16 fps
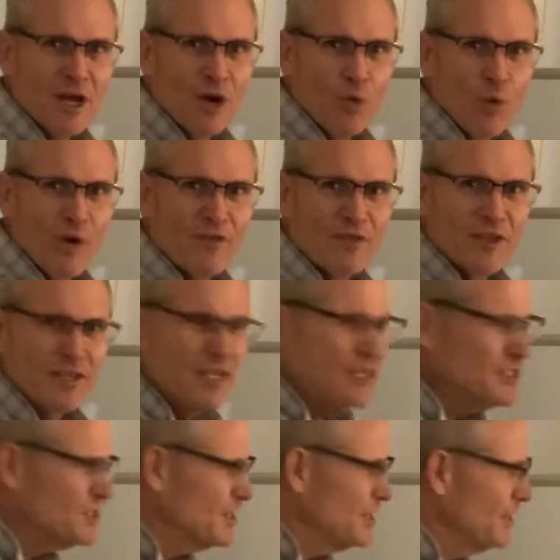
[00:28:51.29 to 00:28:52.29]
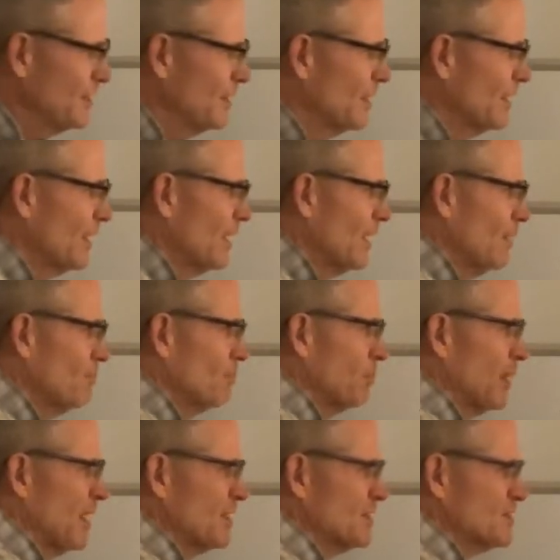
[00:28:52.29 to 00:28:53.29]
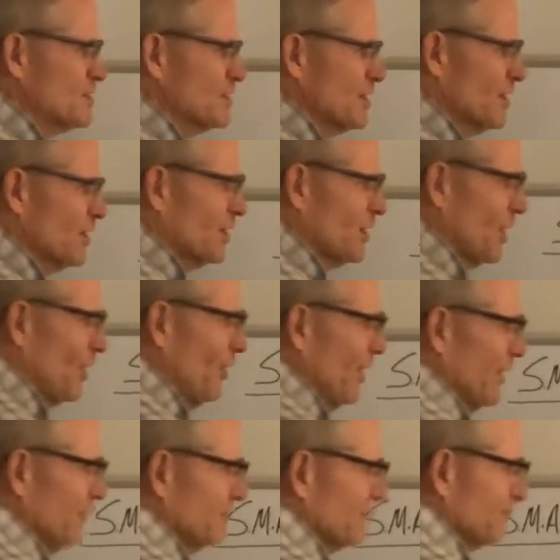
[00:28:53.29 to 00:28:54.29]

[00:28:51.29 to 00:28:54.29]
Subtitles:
with the DC plus current.